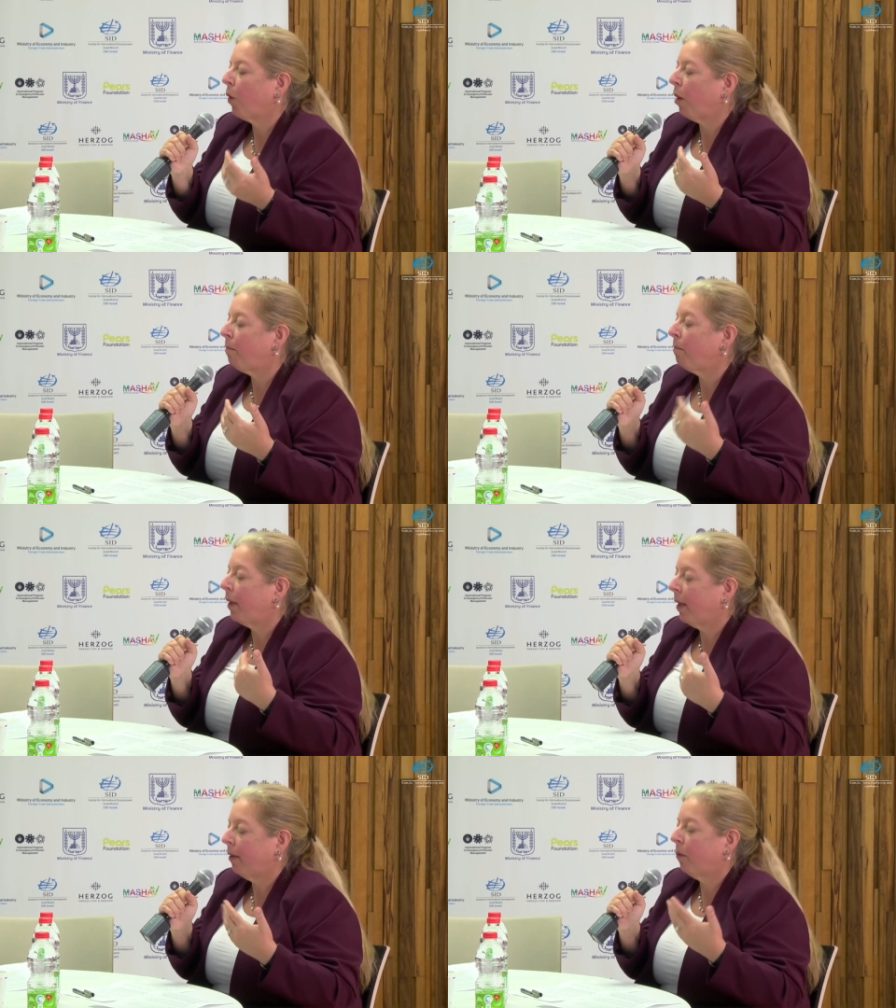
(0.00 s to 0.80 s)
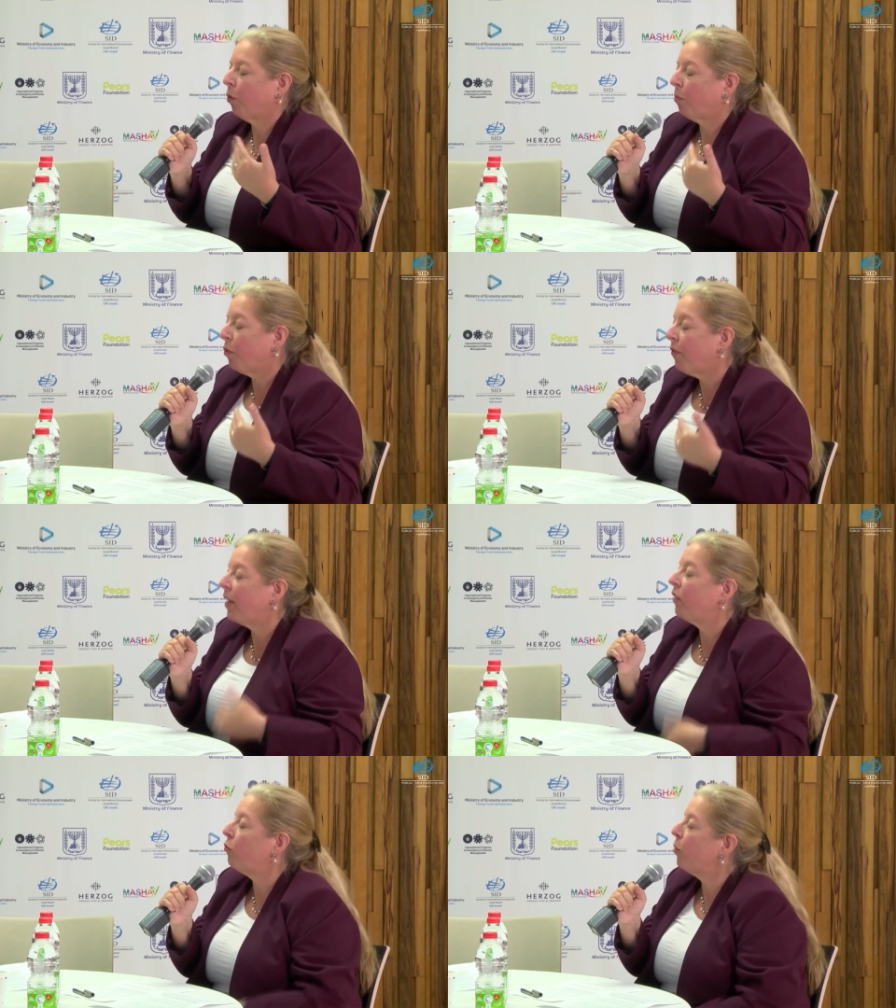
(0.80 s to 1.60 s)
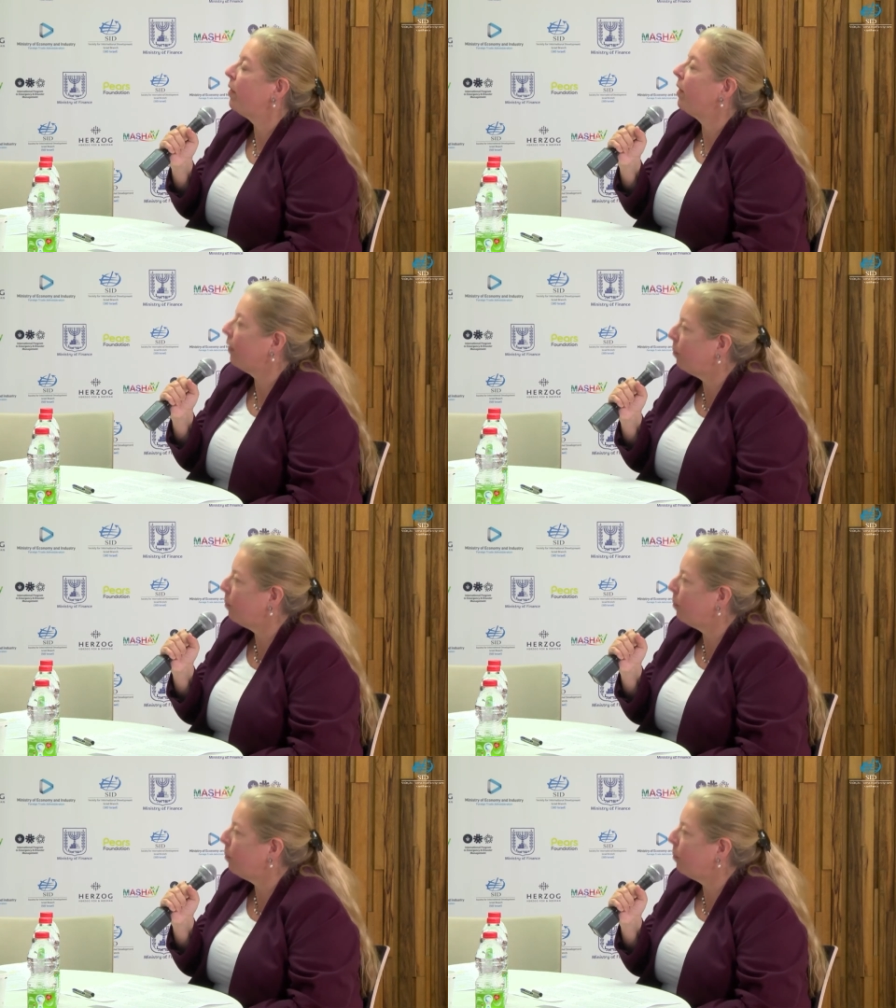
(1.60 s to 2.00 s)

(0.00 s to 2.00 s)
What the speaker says: are privileged with